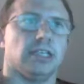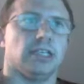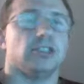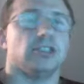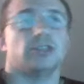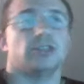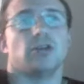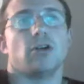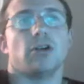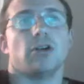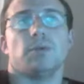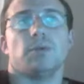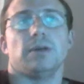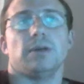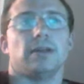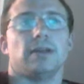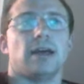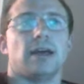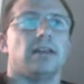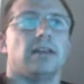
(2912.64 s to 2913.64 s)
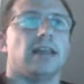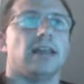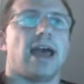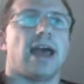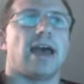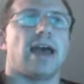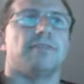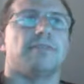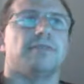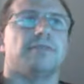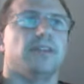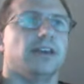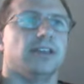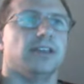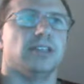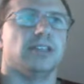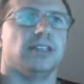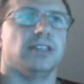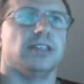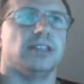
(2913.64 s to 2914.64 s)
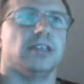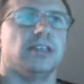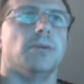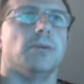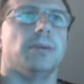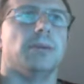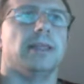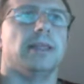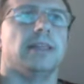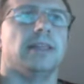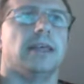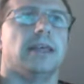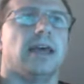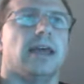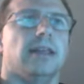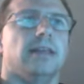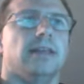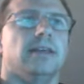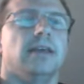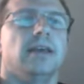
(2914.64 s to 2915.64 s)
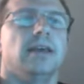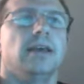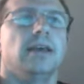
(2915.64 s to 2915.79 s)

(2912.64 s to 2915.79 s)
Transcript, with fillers: it's just hard to win title and a half. Like it's just you it know is, I mean? And, and